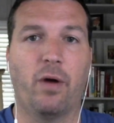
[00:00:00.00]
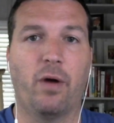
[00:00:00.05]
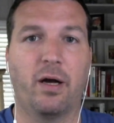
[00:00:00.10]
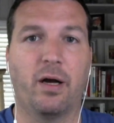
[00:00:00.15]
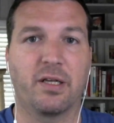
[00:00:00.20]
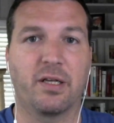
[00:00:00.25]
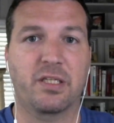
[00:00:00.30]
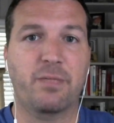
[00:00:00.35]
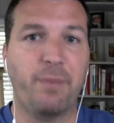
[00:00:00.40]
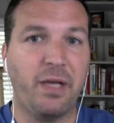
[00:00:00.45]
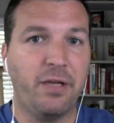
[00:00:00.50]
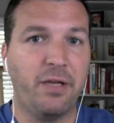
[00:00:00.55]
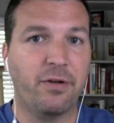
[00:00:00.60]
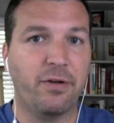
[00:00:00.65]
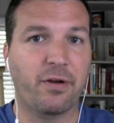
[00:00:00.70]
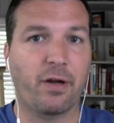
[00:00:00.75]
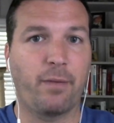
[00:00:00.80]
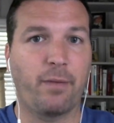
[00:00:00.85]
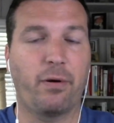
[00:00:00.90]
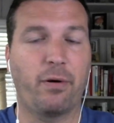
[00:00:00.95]
speed
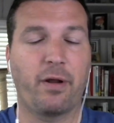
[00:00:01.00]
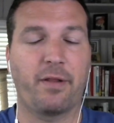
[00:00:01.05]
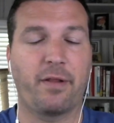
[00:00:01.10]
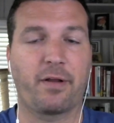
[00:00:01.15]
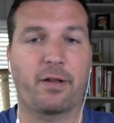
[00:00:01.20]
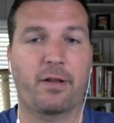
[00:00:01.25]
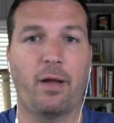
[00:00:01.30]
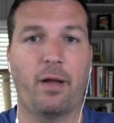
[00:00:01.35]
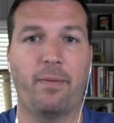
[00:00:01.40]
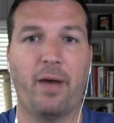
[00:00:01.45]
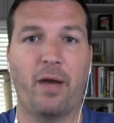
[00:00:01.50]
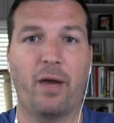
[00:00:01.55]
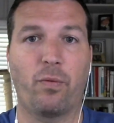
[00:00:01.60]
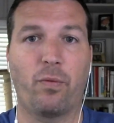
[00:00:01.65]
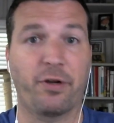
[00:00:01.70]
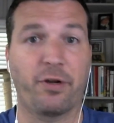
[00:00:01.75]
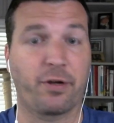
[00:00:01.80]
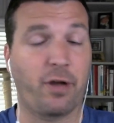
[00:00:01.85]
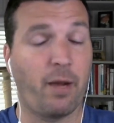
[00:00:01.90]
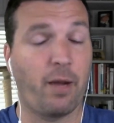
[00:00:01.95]
you're going to put on the club head
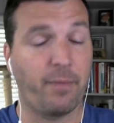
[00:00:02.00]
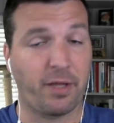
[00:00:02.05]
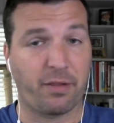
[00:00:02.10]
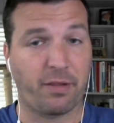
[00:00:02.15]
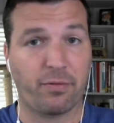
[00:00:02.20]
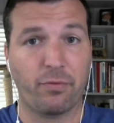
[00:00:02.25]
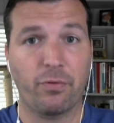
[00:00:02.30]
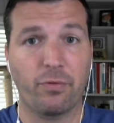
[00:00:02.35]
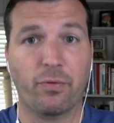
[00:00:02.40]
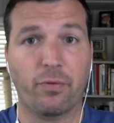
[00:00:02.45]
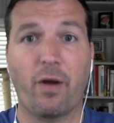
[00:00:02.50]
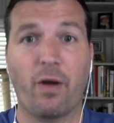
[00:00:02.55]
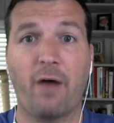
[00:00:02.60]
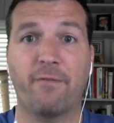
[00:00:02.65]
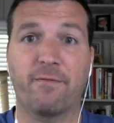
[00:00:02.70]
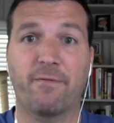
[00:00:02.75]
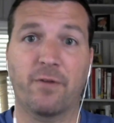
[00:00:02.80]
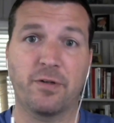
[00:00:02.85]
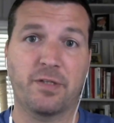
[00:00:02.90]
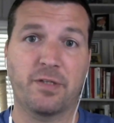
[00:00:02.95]
when you're coming through the
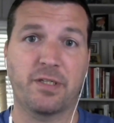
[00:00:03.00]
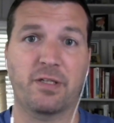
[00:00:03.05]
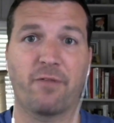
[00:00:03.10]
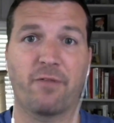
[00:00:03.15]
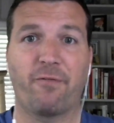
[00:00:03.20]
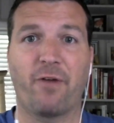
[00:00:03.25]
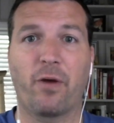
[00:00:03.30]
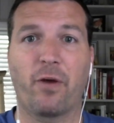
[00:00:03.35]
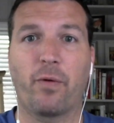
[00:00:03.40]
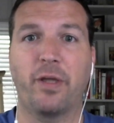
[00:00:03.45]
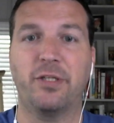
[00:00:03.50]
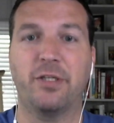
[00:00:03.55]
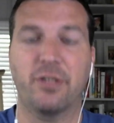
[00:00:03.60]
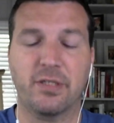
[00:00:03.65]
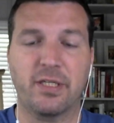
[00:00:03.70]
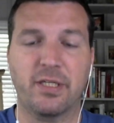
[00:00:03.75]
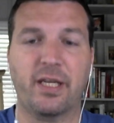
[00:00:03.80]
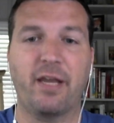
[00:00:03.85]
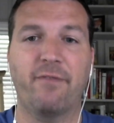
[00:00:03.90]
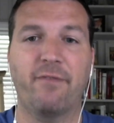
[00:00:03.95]
rough versus the fairway,
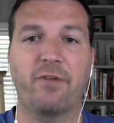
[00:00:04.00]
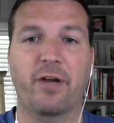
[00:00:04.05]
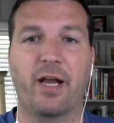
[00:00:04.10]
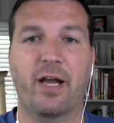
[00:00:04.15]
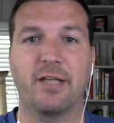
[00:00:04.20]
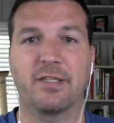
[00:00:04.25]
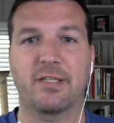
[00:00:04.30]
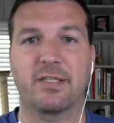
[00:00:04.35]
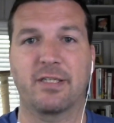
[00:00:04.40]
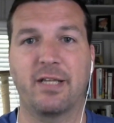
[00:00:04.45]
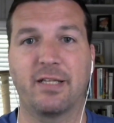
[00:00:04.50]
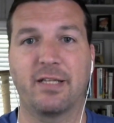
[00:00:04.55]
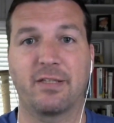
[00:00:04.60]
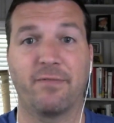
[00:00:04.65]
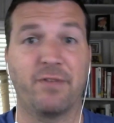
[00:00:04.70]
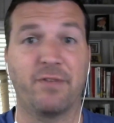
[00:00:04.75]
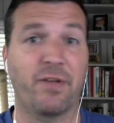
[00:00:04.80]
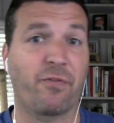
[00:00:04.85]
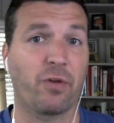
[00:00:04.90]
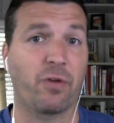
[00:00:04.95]
just to give you guys a sense
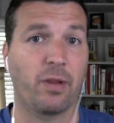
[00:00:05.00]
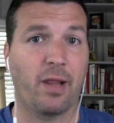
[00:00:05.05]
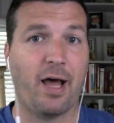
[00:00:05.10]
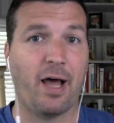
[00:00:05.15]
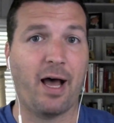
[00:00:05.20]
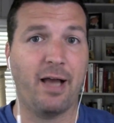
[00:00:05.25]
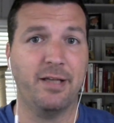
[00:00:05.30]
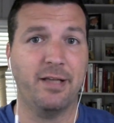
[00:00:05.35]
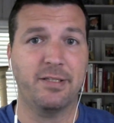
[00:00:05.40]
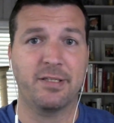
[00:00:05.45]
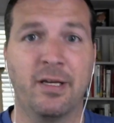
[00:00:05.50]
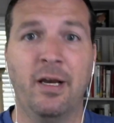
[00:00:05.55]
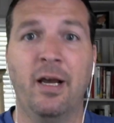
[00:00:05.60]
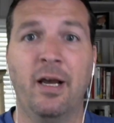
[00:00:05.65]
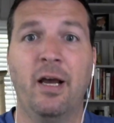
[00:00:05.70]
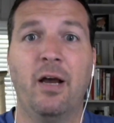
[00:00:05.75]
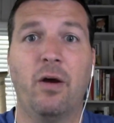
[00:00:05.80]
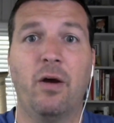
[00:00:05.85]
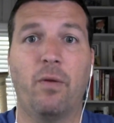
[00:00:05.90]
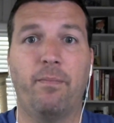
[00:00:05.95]
of different lies.
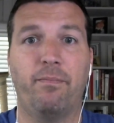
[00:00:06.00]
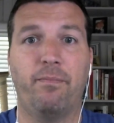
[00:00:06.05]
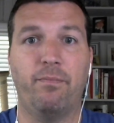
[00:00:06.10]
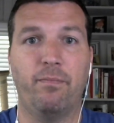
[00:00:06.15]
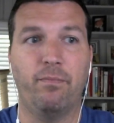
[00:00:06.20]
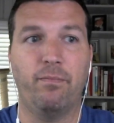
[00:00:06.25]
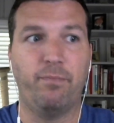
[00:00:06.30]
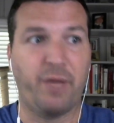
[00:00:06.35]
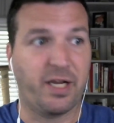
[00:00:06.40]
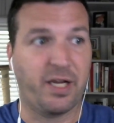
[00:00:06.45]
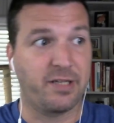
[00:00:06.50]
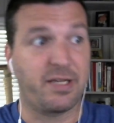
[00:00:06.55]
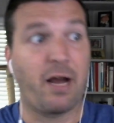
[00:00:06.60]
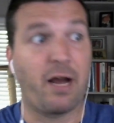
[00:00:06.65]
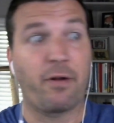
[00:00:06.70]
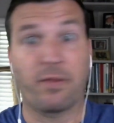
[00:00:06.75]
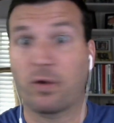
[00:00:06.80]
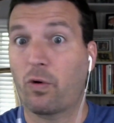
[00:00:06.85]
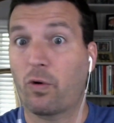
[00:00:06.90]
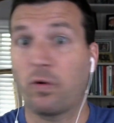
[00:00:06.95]
Because
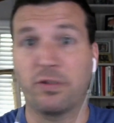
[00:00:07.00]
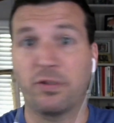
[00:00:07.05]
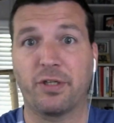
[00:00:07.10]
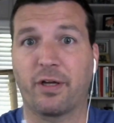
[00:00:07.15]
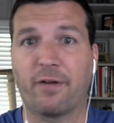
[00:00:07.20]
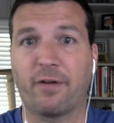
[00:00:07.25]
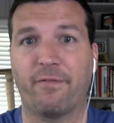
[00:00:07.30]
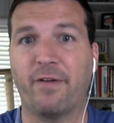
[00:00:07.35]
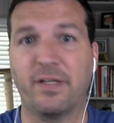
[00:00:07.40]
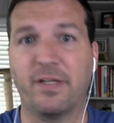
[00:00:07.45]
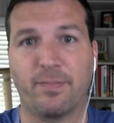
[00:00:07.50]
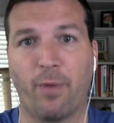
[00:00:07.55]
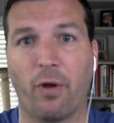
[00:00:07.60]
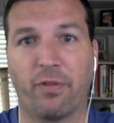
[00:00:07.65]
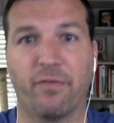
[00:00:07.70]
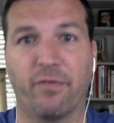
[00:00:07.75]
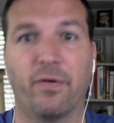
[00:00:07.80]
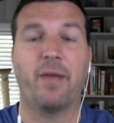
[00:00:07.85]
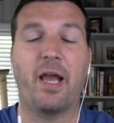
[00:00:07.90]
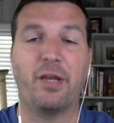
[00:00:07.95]
out on the course, you're going to face
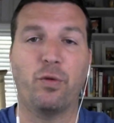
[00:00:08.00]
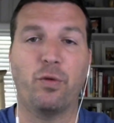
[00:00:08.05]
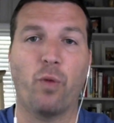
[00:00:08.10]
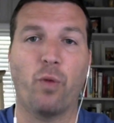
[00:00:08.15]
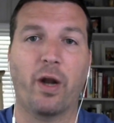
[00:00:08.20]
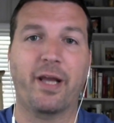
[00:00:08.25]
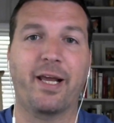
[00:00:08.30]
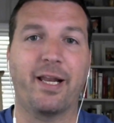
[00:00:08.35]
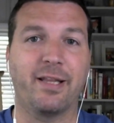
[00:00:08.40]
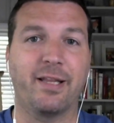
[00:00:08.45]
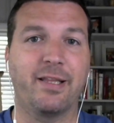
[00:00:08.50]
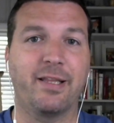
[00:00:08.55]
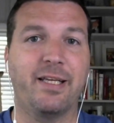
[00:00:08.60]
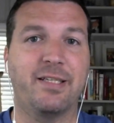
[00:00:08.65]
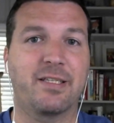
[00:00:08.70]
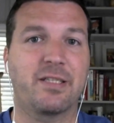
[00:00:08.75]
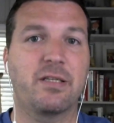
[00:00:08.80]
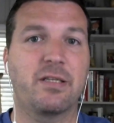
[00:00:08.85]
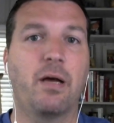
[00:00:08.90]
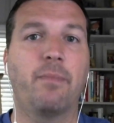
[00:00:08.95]
both of them. And you want to get at
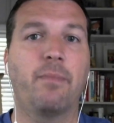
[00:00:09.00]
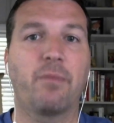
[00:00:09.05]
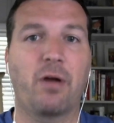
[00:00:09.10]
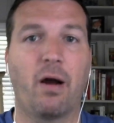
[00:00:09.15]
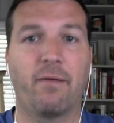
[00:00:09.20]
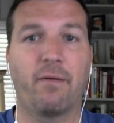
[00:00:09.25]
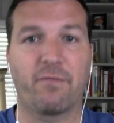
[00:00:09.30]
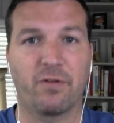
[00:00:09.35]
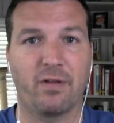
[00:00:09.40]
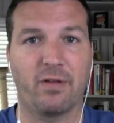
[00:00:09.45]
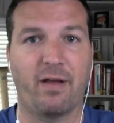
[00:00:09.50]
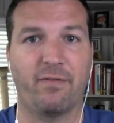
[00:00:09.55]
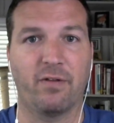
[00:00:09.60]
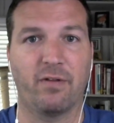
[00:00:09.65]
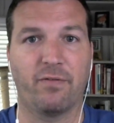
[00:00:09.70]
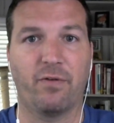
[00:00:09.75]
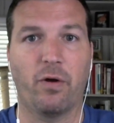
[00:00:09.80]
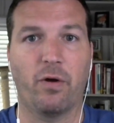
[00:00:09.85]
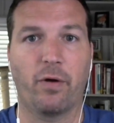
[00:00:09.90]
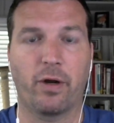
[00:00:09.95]
least some comfort
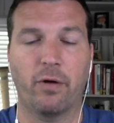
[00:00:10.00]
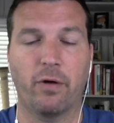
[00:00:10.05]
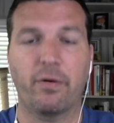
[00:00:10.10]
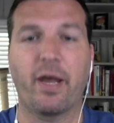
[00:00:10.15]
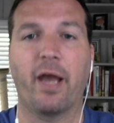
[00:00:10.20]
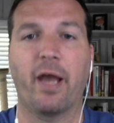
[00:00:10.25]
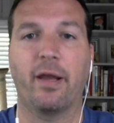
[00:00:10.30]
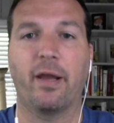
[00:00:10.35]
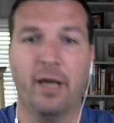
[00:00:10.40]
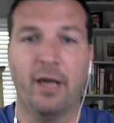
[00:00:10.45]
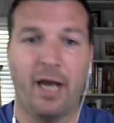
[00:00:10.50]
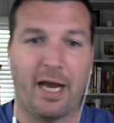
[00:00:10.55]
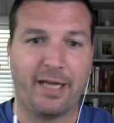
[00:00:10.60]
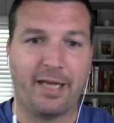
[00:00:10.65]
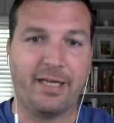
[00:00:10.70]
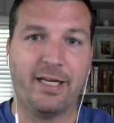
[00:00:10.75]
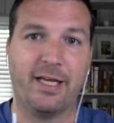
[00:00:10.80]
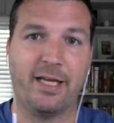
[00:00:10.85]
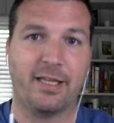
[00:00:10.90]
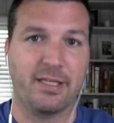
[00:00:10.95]
level of knowing, okay, I
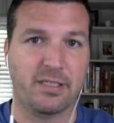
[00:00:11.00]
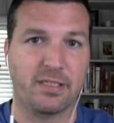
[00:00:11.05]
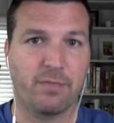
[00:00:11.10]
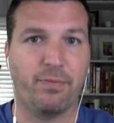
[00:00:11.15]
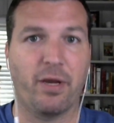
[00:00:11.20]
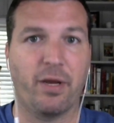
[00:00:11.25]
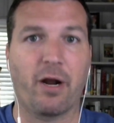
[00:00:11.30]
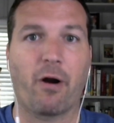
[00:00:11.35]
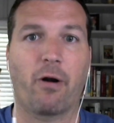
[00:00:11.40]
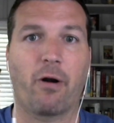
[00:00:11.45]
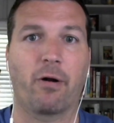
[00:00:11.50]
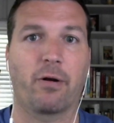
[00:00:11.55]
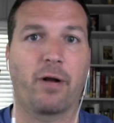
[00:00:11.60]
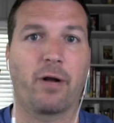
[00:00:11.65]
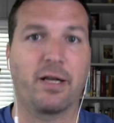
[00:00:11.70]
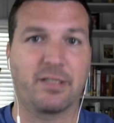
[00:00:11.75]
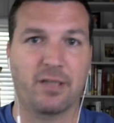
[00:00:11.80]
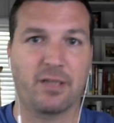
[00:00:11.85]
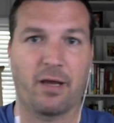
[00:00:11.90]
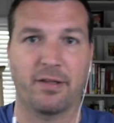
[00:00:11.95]
need to hit this a bit
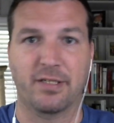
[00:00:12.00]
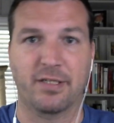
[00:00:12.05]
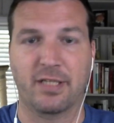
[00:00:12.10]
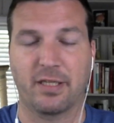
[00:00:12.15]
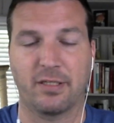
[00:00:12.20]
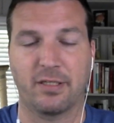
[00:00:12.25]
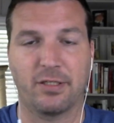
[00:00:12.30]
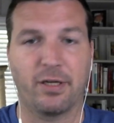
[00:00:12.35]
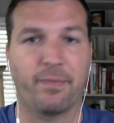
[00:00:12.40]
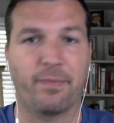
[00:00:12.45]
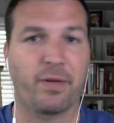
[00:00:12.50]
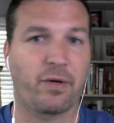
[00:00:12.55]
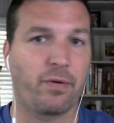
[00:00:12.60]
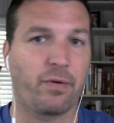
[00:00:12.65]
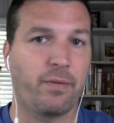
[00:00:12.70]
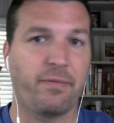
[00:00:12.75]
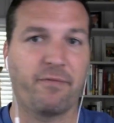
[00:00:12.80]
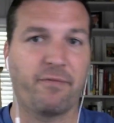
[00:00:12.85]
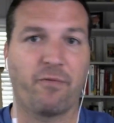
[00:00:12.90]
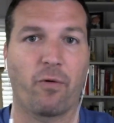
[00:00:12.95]
harder. I saw this at the chipping
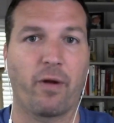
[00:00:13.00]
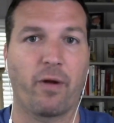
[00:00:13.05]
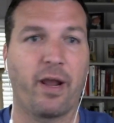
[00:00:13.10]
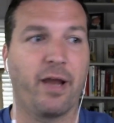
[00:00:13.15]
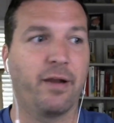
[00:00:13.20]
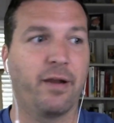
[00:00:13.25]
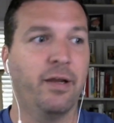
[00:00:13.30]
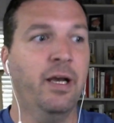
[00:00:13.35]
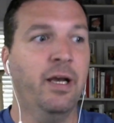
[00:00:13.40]
green beforehand.